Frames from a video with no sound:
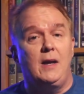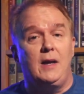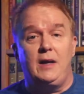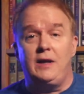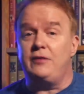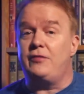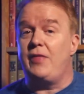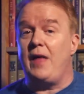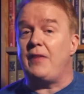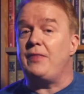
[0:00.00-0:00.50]

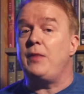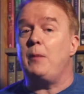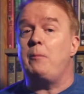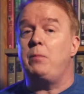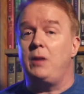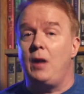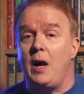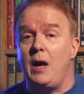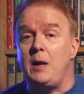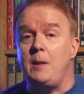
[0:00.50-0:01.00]
is that the
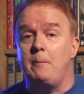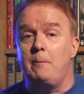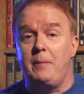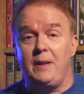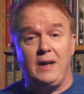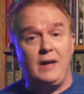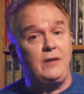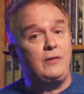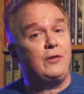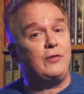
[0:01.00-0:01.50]
plot
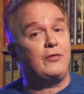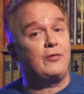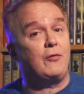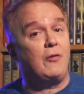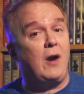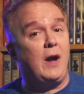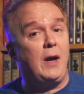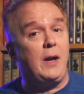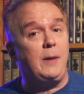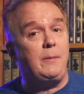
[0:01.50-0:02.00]
being
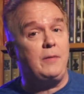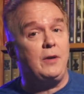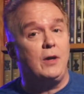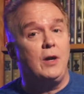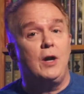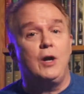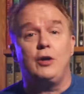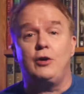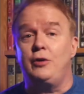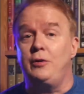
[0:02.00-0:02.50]
described
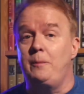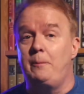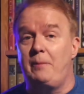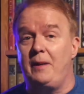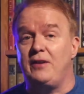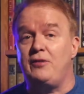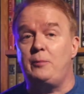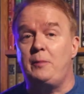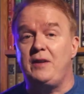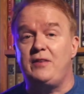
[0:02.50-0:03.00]
could
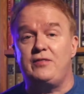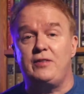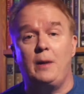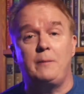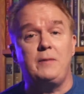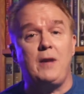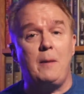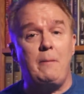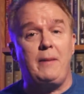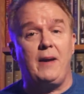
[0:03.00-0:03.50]
best be
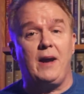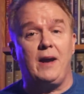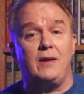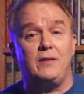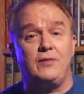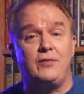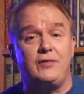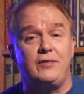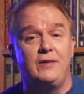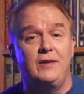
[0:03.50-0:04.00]
summed up
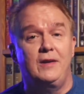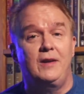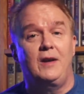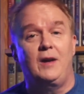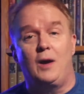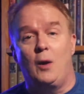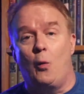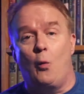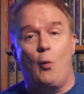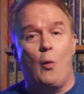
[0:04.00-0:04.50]
as
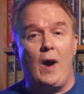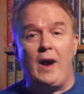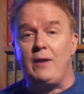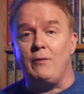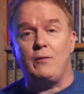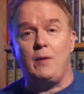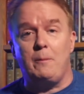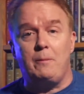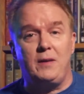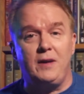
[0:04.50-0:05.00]
White
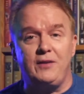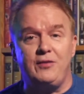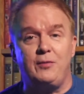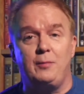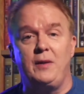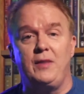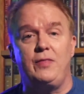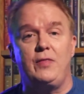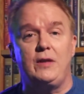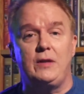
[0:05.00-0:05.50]

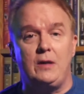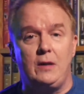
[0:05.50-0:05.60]
Replacement the